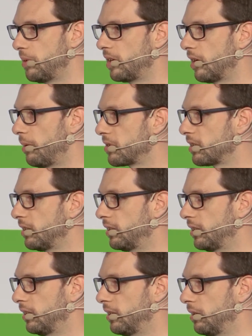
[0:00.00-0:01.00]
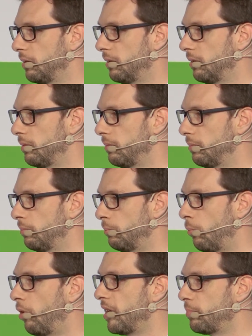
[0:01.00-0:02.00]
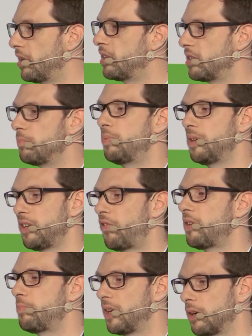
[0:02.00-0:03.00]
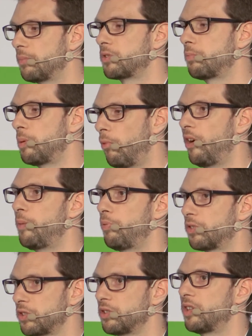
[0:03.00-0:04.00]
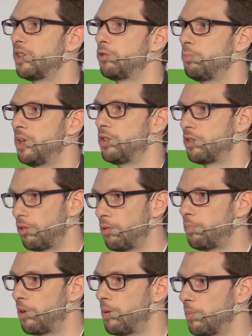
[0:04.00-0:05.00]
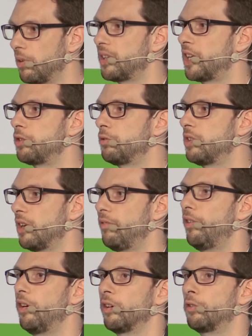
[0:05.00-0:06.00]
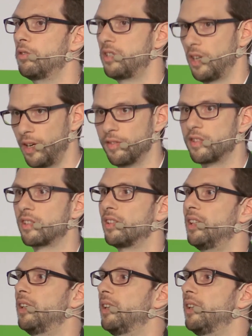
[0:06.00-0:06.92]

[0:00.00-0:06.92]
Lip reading: becomes more, if it becomes to be more important to be interoperable than to deliver a good service,